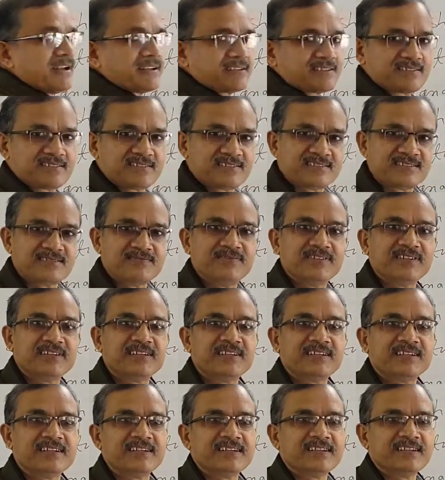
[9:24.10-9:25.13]
marks
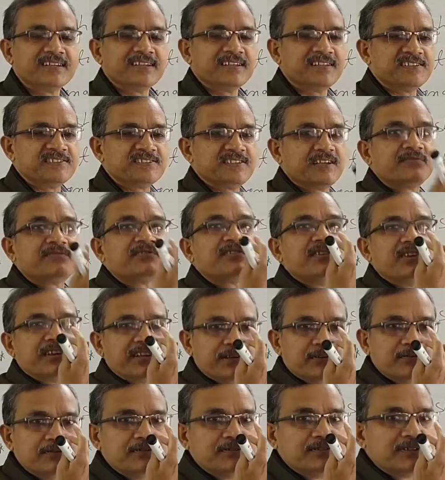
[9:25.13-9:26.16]
reserved for
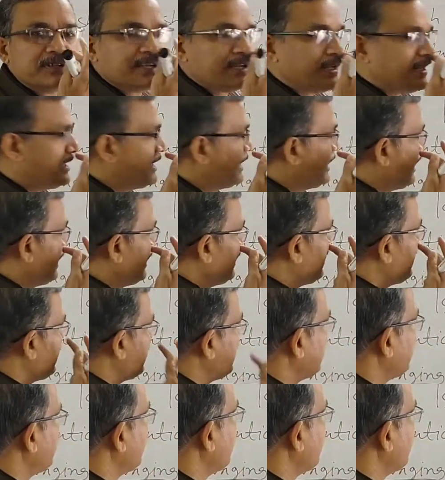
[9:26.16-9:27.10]
you. And